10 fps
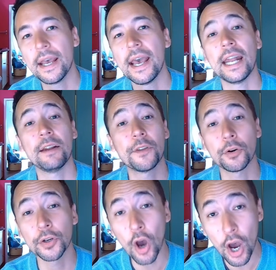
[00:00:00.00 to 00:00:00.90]
And if they're
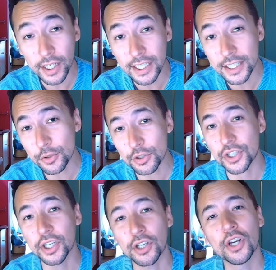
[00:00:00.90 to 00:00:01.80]
not
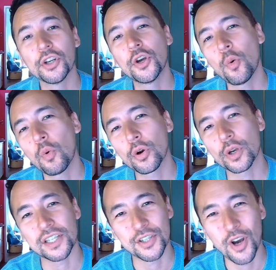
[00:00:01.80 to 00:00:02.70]
interested, no
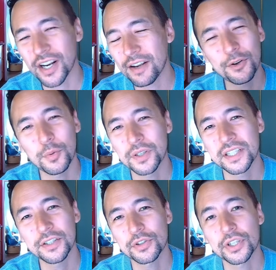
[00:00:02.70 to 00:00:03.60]
worries, not everyone's
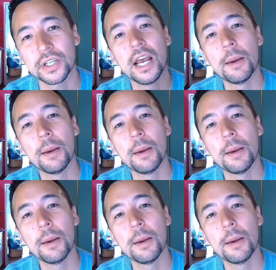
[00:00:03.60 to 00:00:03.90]
interested,